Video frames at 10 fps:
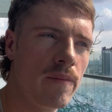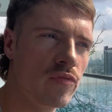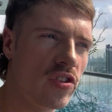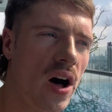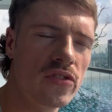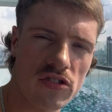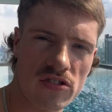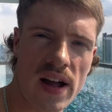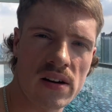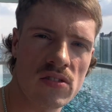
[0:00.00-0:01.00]
to
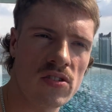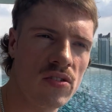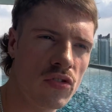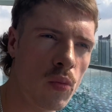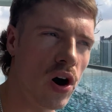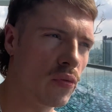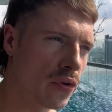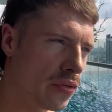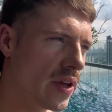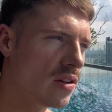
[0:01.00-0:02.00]
understand the world, that
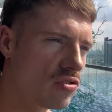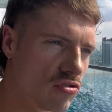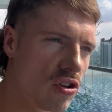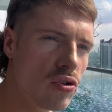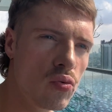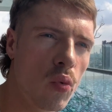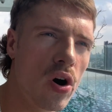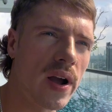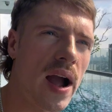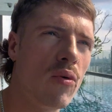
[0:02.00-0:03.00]
things do
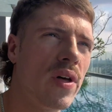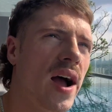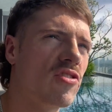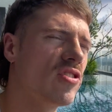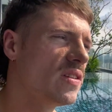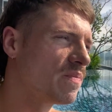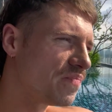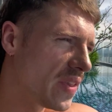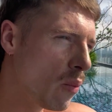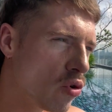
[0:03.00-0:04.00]
work out, that actually
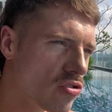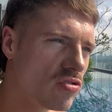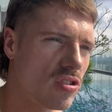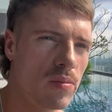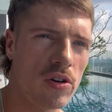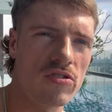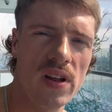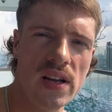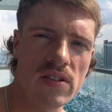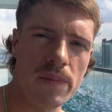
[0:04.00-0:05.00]
there wasn't so much
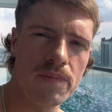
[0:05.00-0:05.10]
need